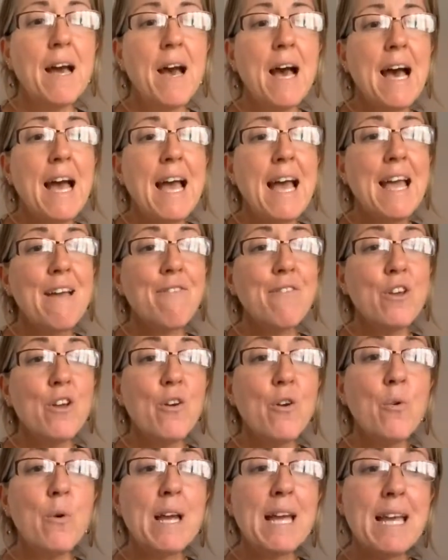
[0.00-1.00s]
if
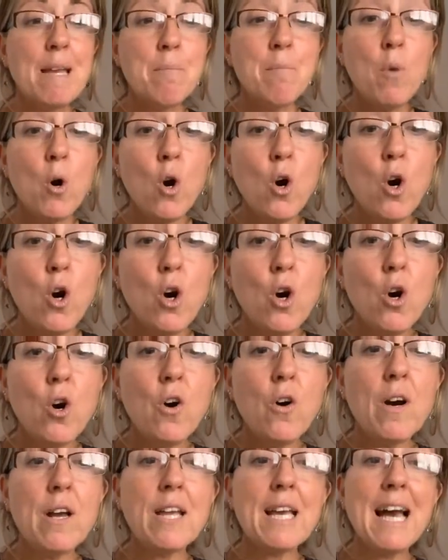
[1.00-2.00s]
you eat
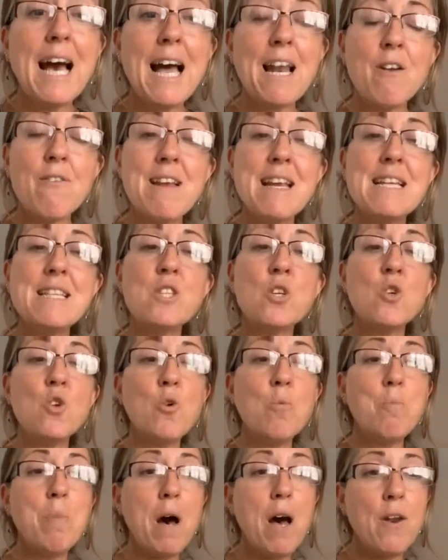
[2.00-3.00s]
more calories than you
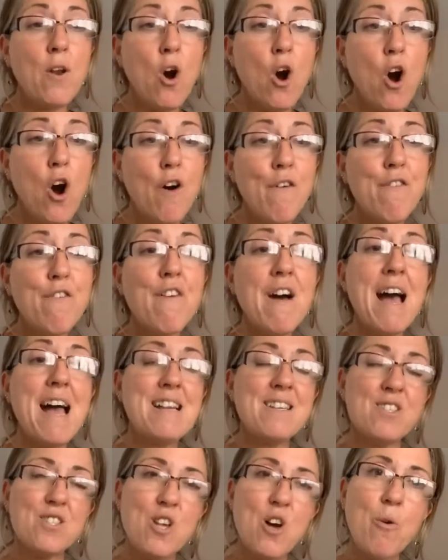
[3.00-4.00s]
burn off and
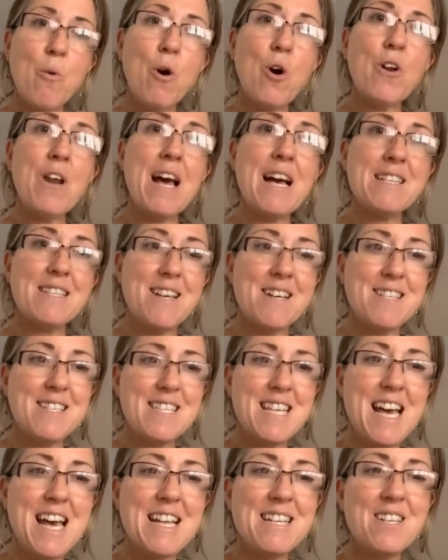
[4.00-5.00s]
so on, as I
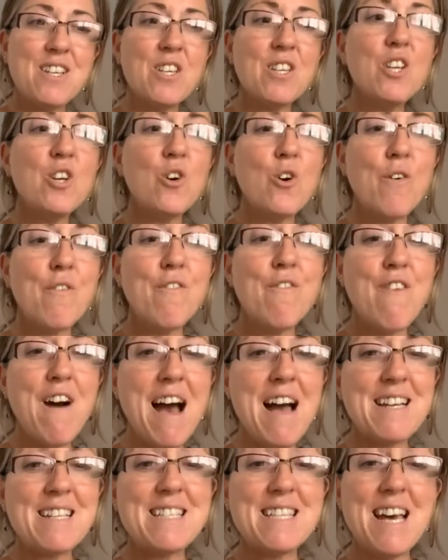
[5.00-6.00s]
said, your
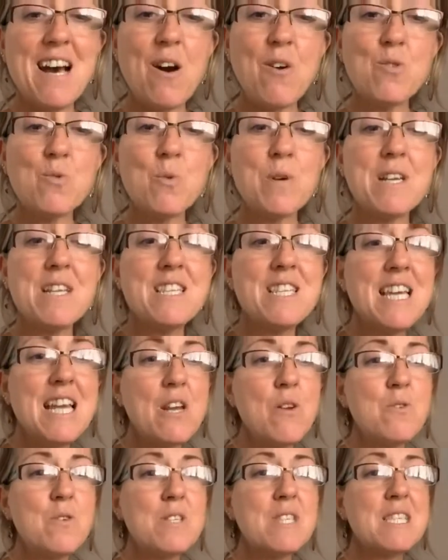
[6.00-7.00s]
fat cells will
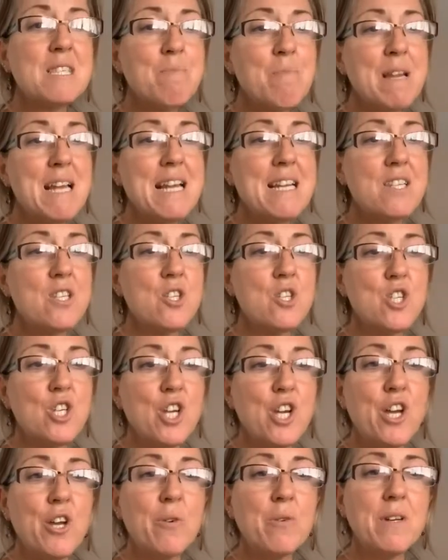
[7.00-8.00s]
continue to split into
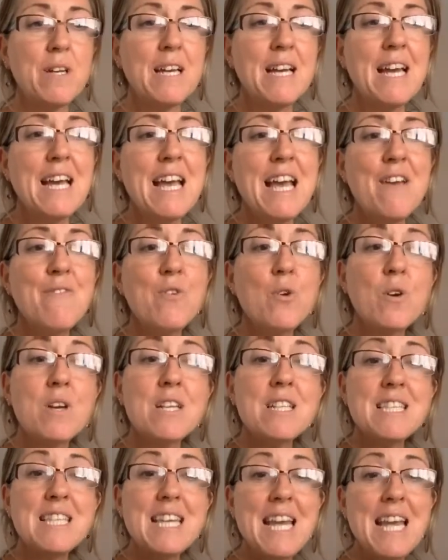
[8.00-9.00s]
2. If you
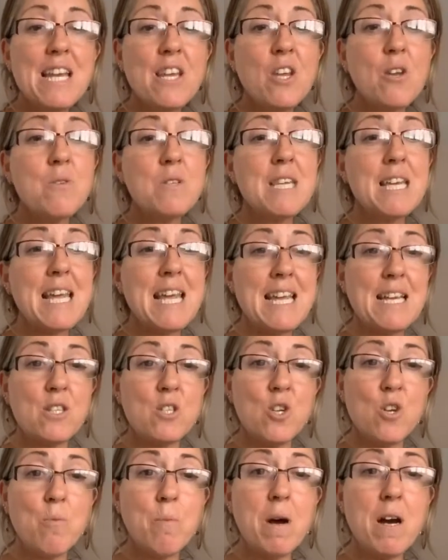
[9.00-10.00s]
continue to eat
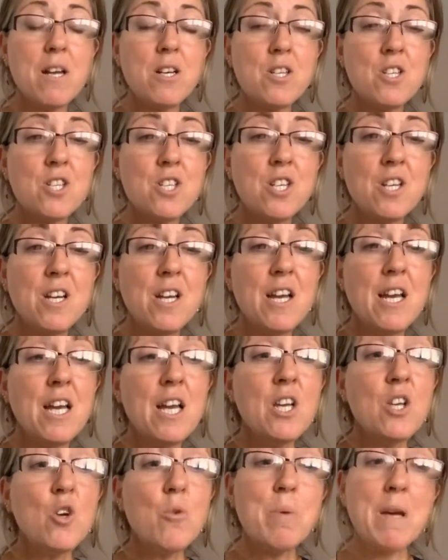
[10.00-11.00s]
too much,
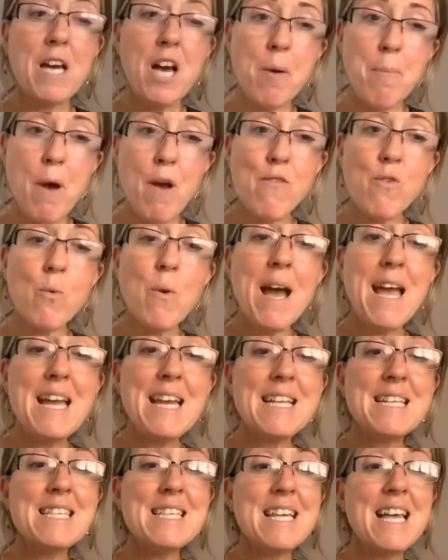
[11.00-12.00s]
you'll become
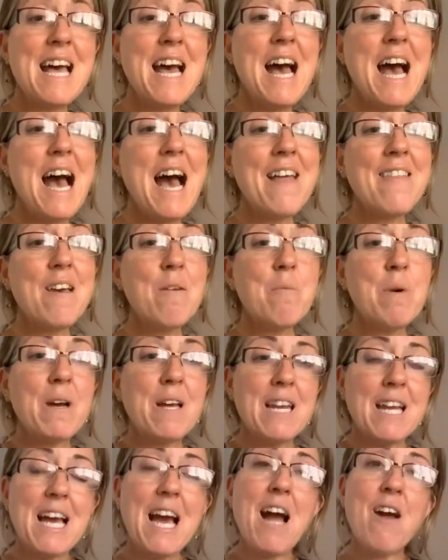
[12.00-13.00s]
overweight, and then we're
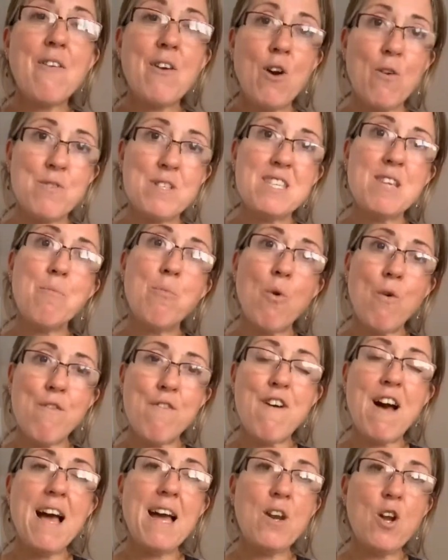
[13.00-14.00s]
going to carry obviously more
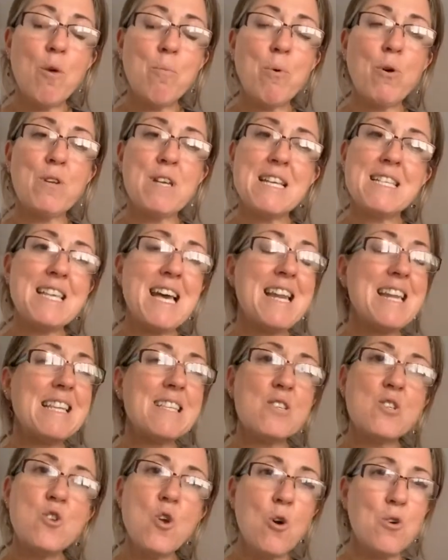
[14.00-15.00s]
fat in our bodies. And it's
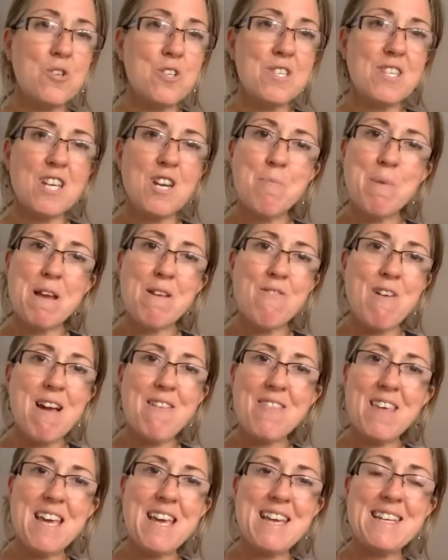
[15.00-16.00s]
not just going to be
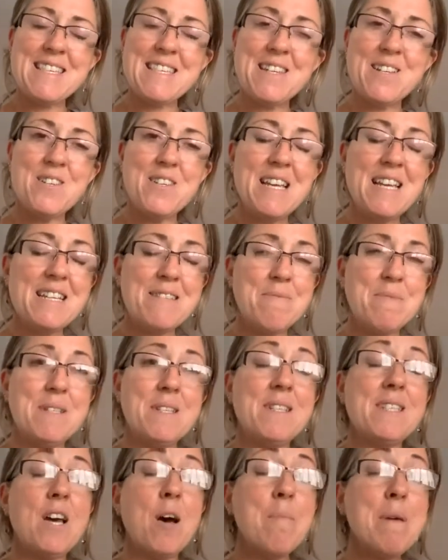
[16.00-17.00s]
around the hips and
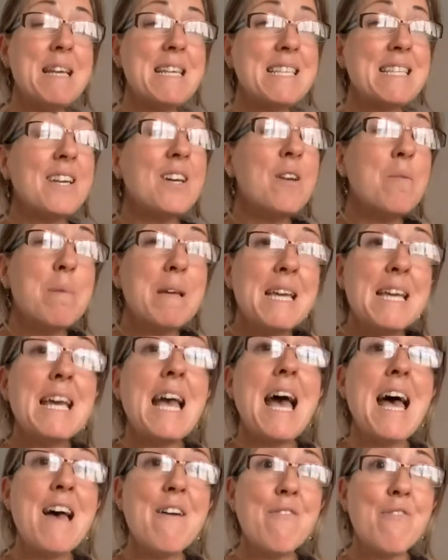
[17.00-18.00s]
tummy, it's going to be
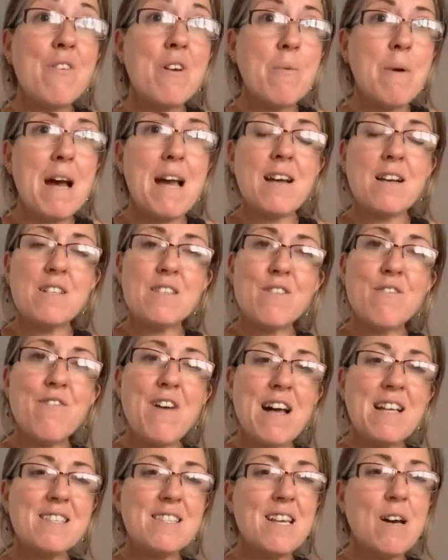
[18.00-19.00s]
everywhere, because the
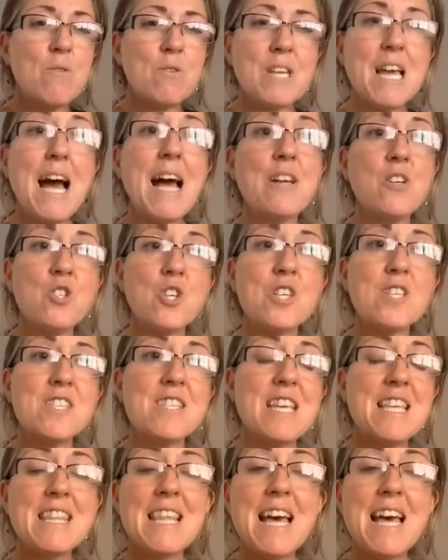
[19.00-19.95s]
fat cells can't just sit there.